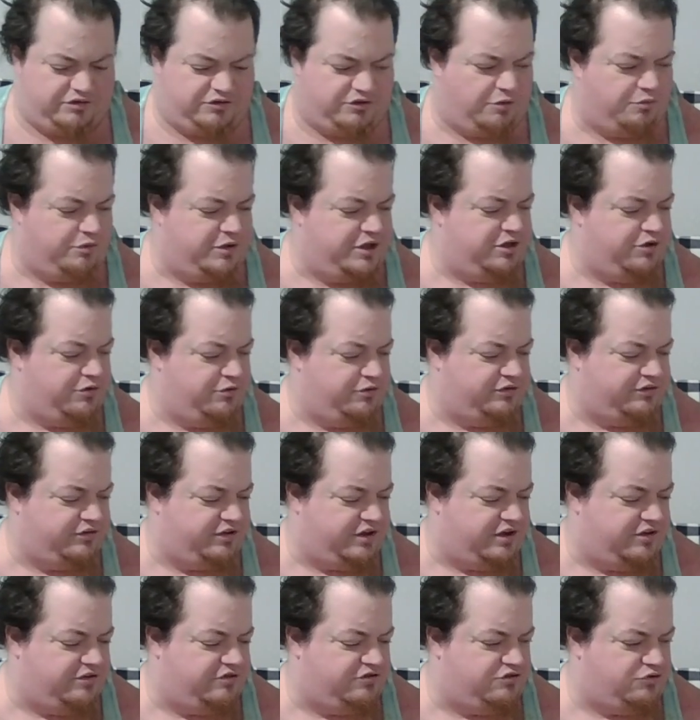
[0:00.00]
So we use
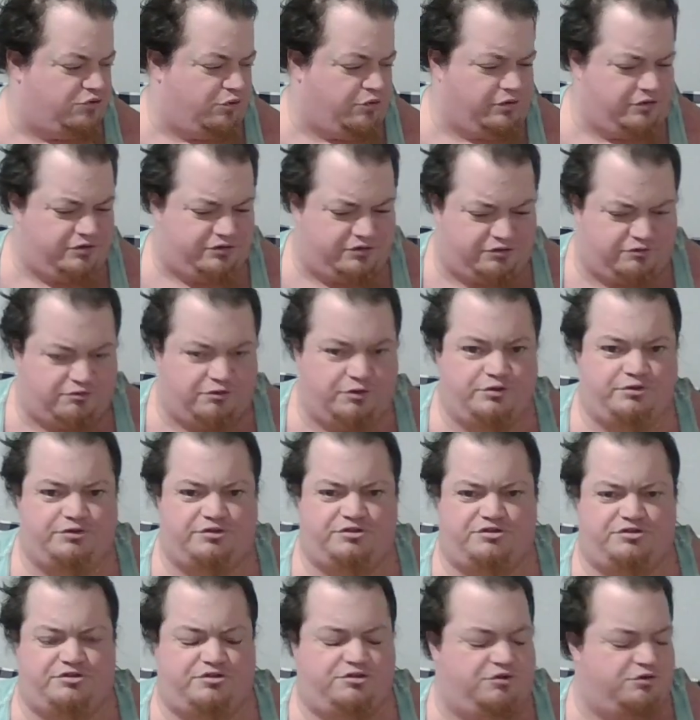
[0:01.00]
the short
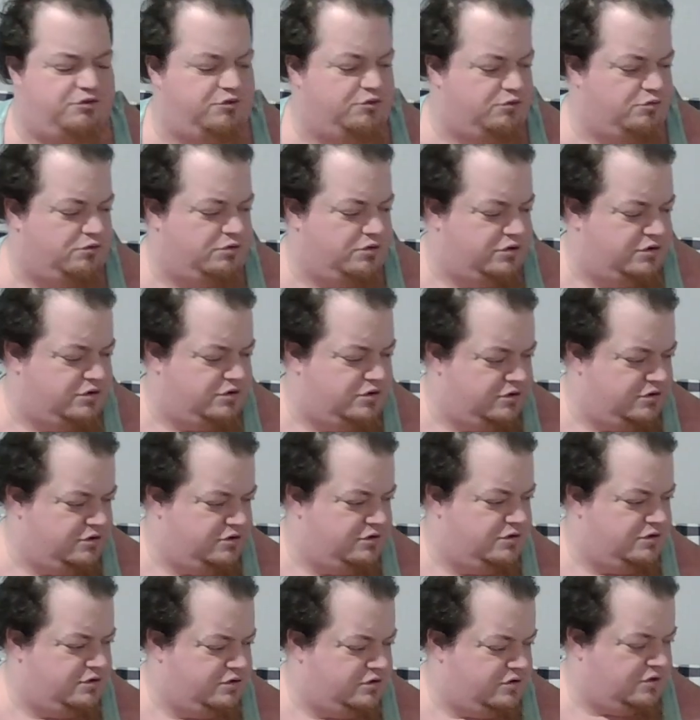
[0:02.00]
screws to,
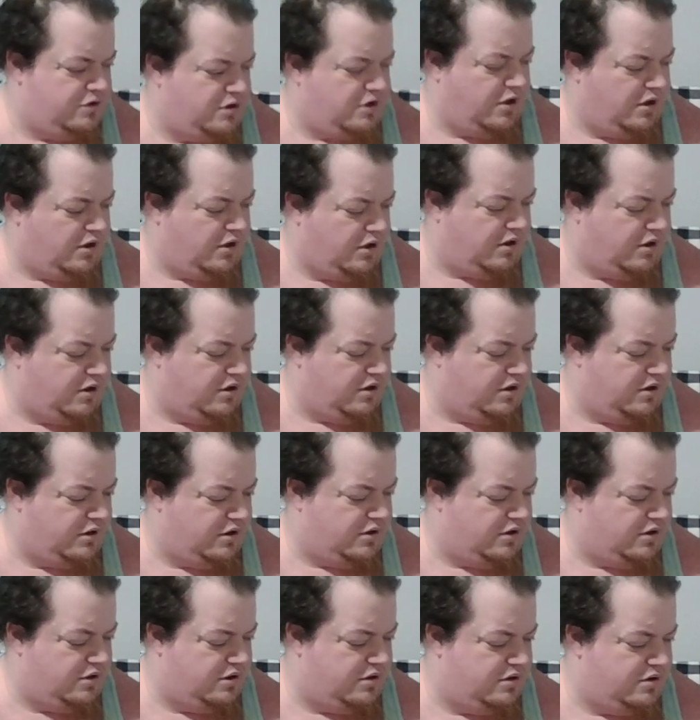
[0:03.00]
uh,